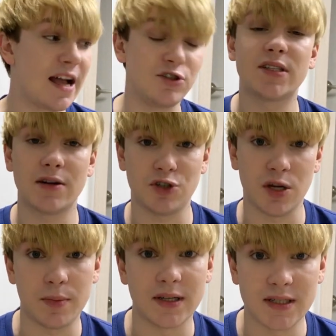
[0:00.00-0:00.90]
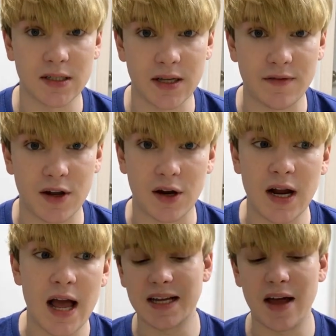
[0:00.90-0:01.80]
just how cheap it is to live
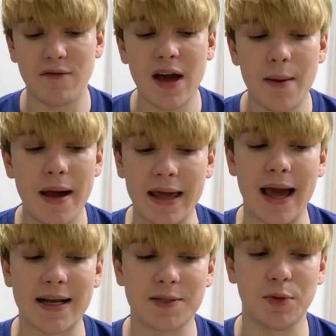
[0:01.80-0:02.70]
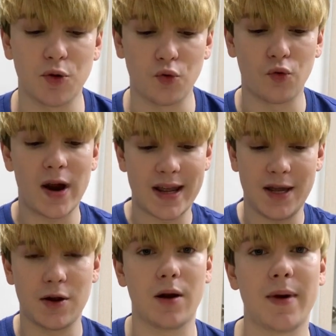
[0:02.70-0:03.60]
here. I've got my gas bill right
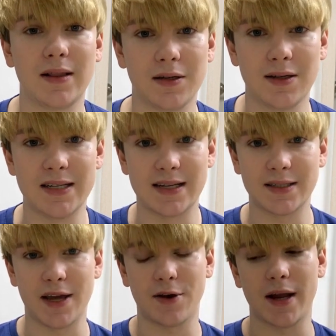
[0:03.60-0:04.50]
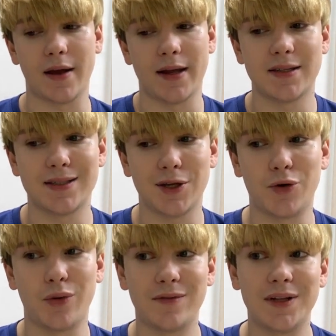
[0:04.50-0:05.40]
here on my little desk area, and it's the
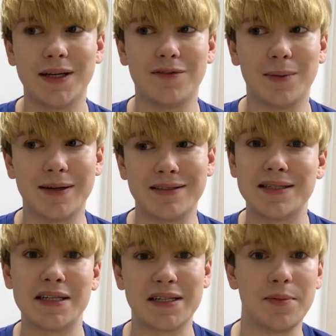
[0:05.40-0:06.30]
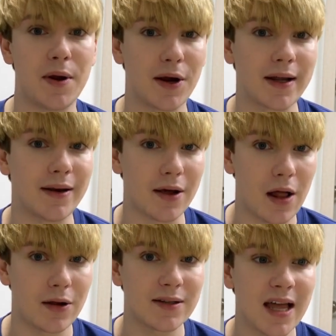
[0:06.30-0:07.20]
equivalent of about $6 American.
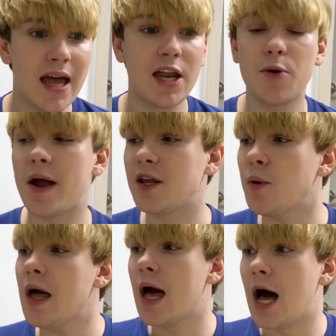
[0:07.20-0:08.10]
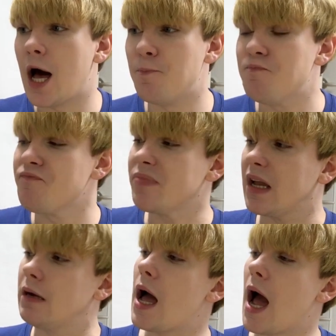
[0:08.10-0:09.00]
Now, mind you,
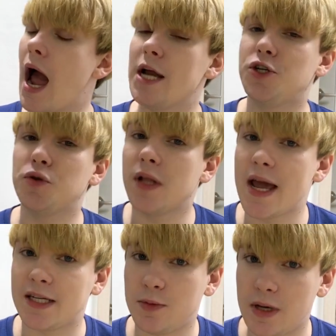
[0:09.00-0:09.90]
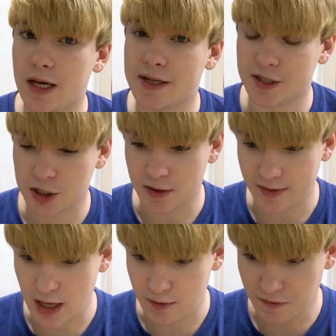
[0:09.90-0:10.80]
I do like to be
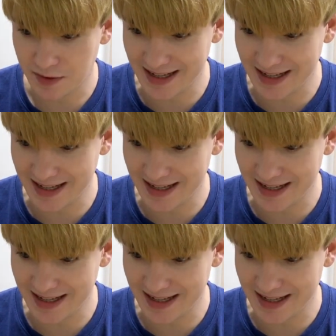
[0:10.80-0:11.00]
conservative,